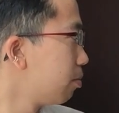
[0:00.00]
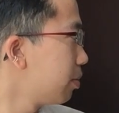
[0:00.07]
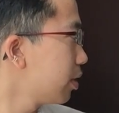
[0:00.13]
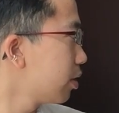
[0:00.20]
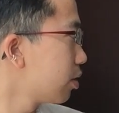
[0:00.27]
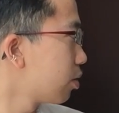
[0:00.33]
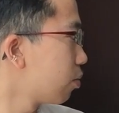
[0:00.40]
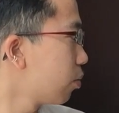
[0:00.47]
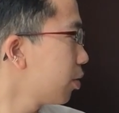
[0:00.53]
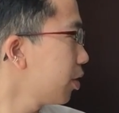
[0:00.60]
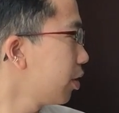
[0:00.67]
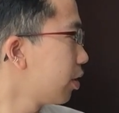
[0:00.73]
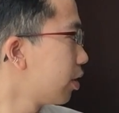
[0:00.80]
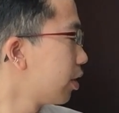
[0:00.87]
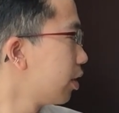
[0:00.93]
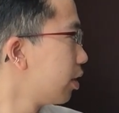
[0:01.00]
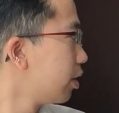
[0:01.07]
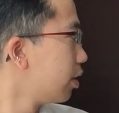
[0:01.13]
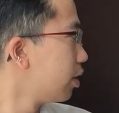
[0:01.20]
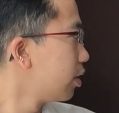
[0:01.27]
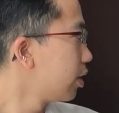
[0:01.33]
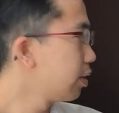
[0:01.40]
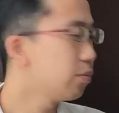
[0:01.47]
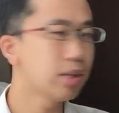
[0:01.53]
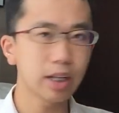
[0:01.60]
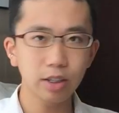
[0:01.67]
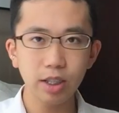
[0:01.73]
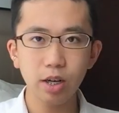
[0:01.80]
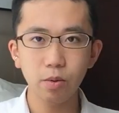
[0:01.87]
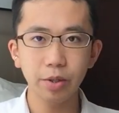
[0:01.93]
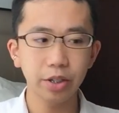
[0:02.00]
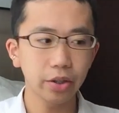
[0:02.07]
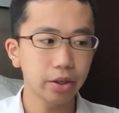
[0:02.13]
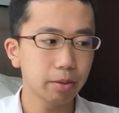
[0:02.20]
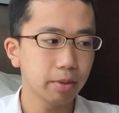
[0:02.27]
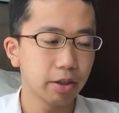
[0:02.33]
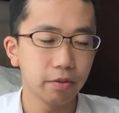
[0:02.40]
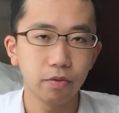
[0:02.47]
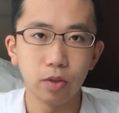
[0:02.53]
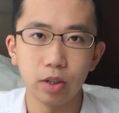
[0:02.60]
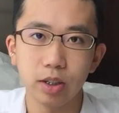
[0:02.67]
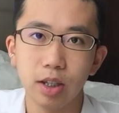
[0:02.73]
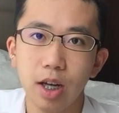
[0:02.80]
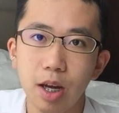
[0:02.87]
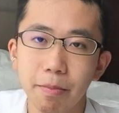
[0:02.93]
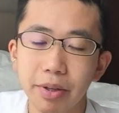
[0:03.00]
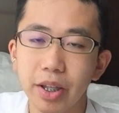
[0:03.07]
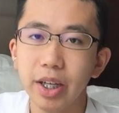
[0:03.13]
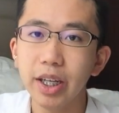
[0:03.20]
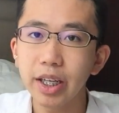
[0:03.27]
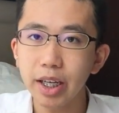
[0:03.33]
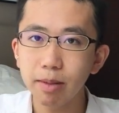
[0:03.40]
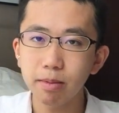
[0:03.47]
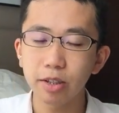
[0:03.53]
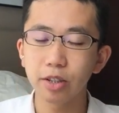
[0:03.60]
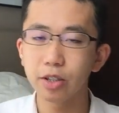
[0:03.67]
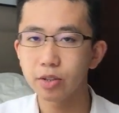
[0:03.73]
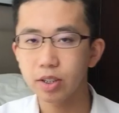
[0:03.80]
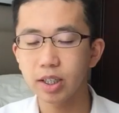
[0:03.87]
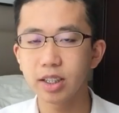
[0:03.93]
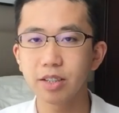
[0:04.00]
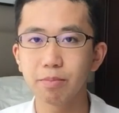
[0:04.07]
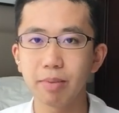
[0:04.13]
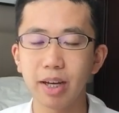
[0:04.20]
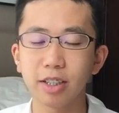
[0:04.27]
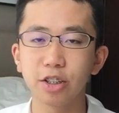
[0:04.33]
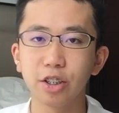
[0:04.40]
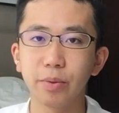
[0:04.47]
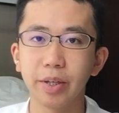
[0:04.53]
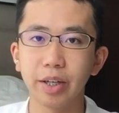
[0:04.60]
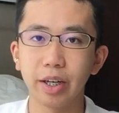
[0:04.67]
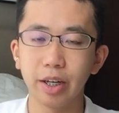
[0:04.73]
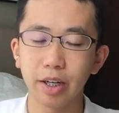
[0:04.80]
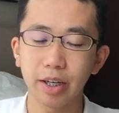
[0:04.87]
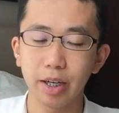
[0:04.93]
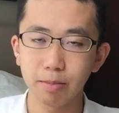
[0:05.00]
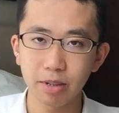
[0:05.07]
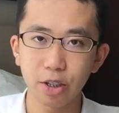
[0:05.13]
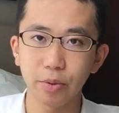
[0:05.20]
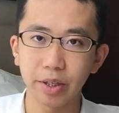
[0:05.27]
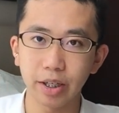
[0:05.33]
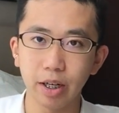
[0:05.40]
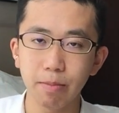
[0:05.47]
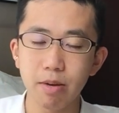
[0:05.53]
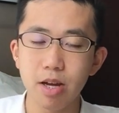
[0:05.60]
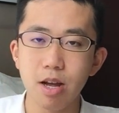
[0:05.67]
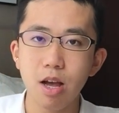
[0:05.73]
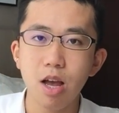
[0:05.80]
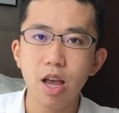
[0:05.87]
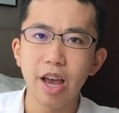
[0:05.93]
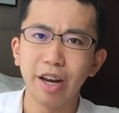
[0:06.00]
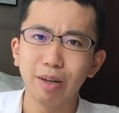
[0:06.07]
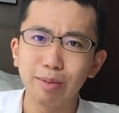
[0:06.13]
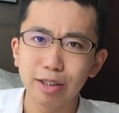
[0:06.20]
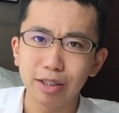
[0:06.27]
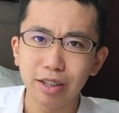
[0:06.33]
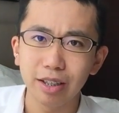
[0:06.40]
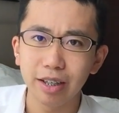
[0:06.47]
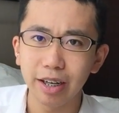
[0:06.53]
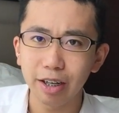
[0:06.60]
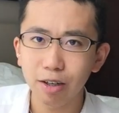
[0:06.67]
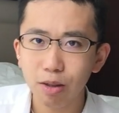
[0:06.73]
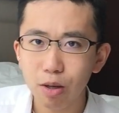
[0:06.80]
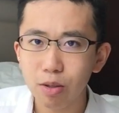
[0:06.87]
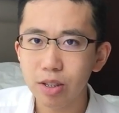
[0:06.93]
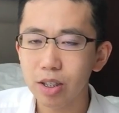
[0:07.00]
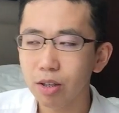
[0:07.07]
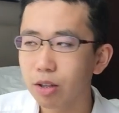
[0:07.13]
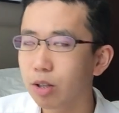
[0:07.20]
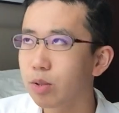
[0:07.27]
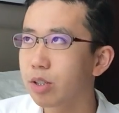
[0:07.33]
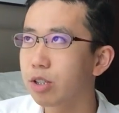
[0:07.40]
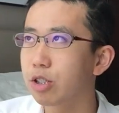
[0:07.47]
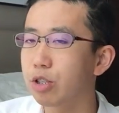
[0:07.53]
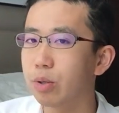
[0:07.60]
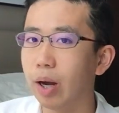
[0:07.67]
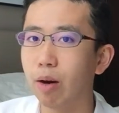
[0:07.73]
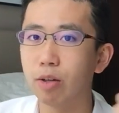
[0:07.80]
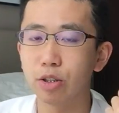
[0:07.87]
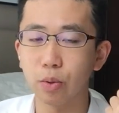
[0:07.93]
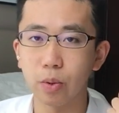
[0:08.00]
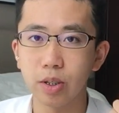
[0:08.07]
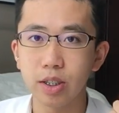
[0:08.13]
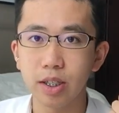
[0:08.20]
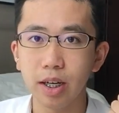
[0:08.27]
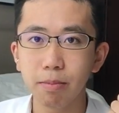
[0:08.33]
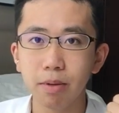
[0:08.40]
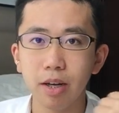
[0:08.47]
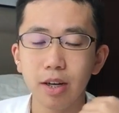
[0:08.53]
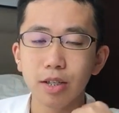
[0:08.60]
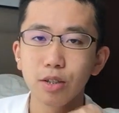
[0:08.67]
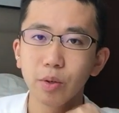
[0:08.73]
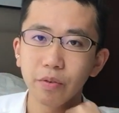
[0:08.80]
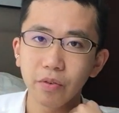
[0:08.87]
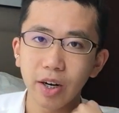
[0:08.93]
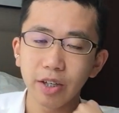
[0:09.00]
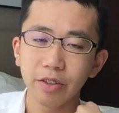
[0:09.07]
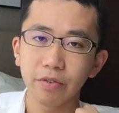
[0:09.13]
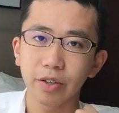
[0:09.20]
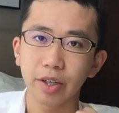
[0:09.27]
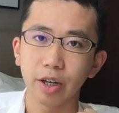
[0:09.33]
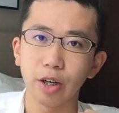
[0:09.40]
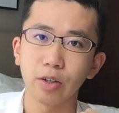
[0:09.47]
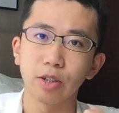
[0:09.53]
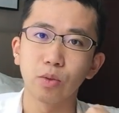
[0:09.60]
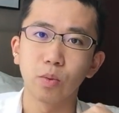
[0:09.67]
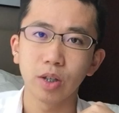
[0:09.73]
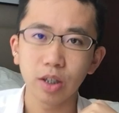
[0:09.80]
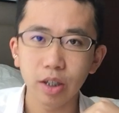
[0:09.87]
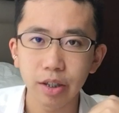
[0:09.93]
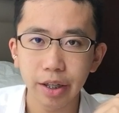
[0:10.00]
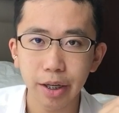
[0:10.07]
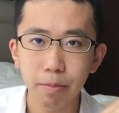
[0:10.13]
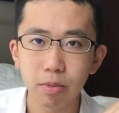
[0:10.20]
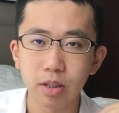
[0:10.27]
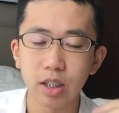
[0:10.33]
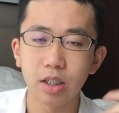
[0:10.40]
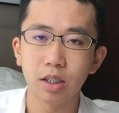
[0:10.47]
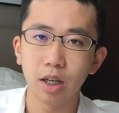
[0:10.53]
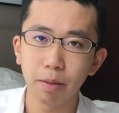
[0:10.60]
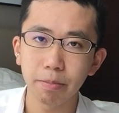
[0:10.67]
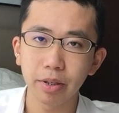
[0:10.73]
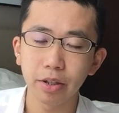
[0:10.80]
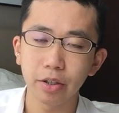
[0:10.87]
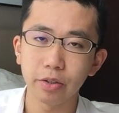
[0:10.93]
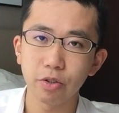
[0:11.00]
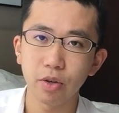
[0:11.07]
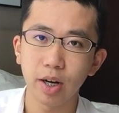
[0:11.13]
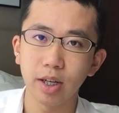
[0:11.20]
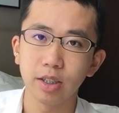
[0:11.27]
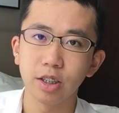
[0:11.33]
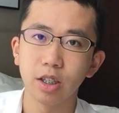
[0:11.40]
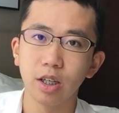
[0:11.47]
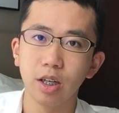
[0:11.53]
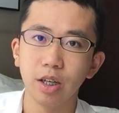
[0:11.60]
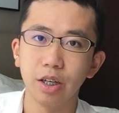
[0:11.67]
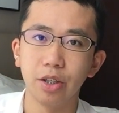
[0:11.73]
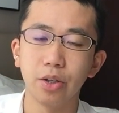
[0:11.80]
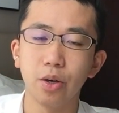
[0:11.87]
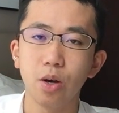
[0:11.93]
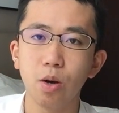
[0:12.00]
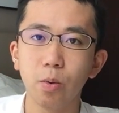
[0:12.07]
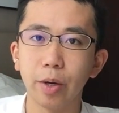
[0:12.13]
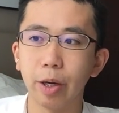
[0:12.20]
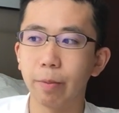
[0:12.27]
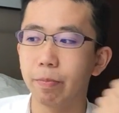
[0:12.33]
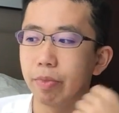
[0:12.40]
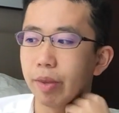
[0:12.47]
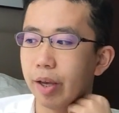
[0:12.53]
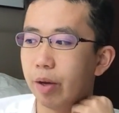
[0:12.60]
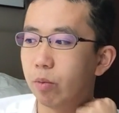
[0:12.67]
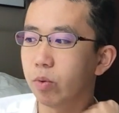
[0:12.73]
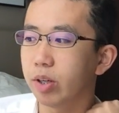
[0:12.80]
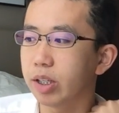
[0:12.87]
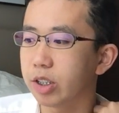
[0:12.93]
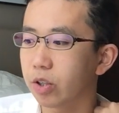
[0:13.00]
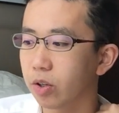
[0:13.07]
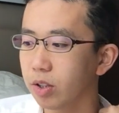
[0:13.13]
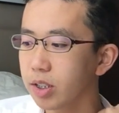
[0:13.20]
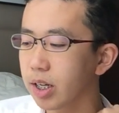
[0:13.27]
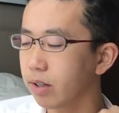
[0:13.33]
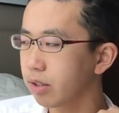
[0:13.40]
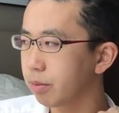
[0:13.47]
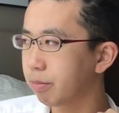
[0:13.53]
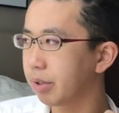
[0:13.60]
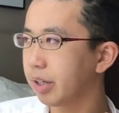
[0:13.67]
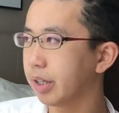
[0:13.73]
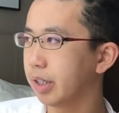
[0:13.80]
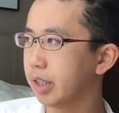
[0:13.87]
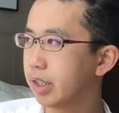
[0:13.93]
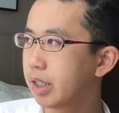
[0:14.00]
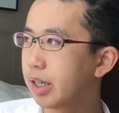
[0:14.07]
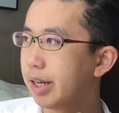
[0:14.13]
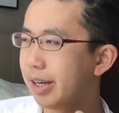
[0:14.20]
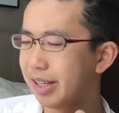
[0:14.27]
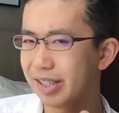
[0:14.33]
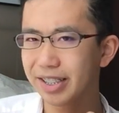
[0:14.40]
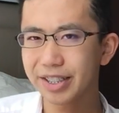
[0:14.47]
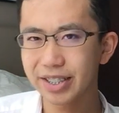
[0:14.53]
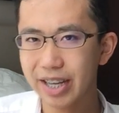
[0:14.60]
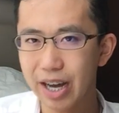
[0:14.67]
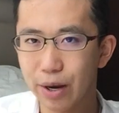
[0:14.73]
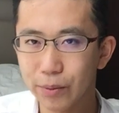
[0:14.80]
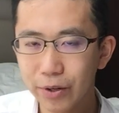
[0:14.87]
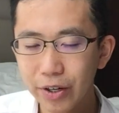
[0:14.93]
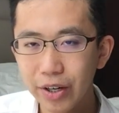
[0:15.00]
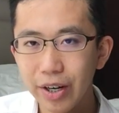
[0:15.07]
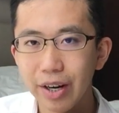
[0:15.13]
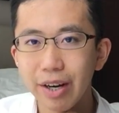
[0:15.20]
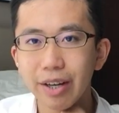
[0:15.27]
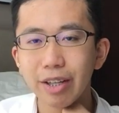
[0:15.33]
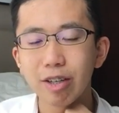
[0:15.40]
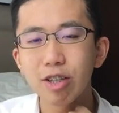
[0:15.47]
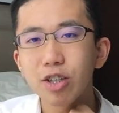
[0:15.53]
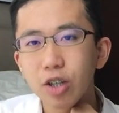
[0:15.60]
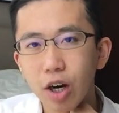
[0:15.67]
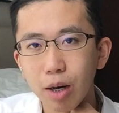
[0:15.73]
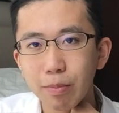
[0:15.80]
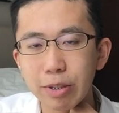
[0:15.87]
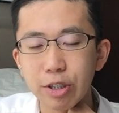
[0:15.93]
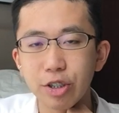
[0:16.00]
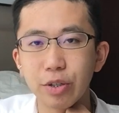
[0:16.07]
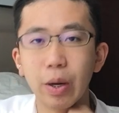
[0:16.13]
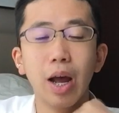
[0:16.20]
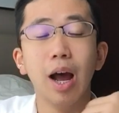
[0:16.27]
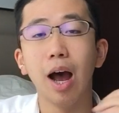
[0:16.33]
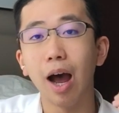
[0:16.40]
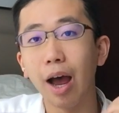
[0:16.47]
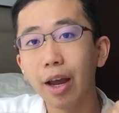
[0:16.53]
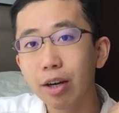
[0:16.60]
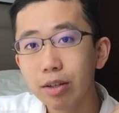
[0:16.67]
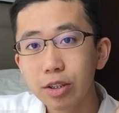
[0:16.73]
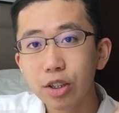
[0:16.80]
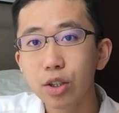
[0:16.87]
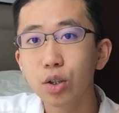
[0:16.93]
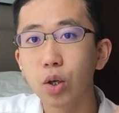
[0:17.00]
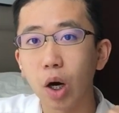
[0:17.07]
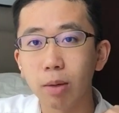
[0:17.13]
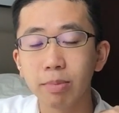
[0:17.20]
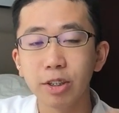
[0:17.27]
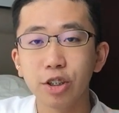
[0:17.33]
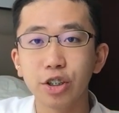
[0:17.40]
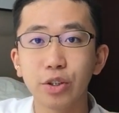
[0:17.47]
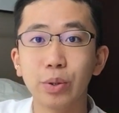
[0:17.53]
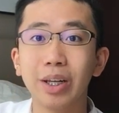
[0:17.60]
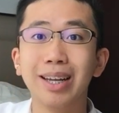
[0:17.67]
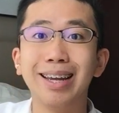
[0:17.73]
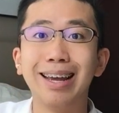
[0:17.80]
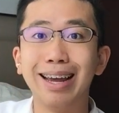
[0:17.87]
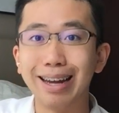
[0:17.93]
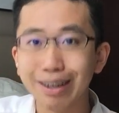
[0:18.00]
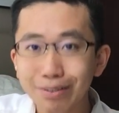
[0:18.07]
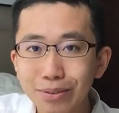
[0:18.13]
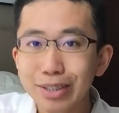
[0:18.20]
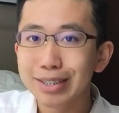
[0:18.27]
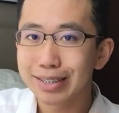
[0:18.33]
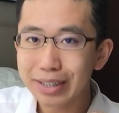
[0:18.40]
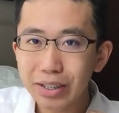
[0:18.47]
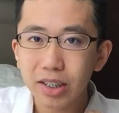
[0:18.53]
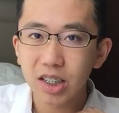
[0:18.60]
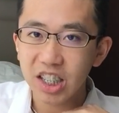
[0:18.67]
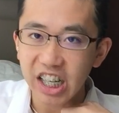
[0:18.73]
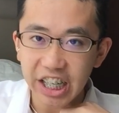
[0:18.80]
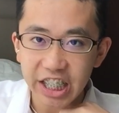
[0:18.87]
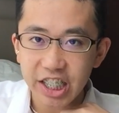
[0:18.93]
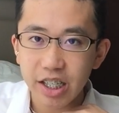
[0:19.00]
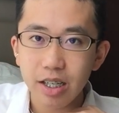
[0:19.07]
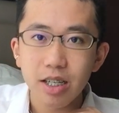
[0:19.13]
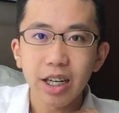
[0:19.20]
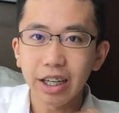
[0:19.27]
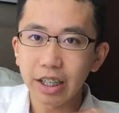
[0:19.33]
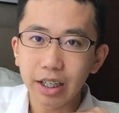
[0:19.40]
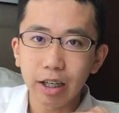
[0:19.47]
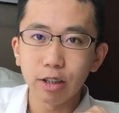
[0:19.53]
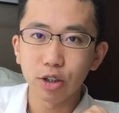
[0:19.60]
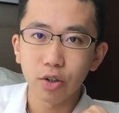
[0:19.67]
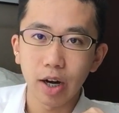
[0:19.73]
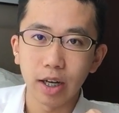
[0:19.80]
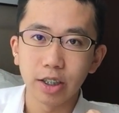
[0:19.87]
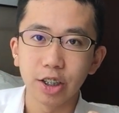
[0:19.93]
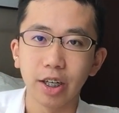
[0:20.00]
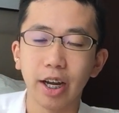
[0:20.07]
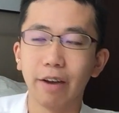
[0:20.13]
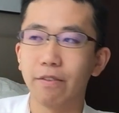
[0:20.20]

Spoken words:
because they're working on it. That's how we thought about it first. But then those kinds of bags kept showing up, and it was getting closer and closer to our doorstep. So we finally figured it out. So one of the neighbors is dumping their trash in the hallway. And what it turns out to be is this tower, there's a garbage chute. I go to the garbage chute every single night taking out trash.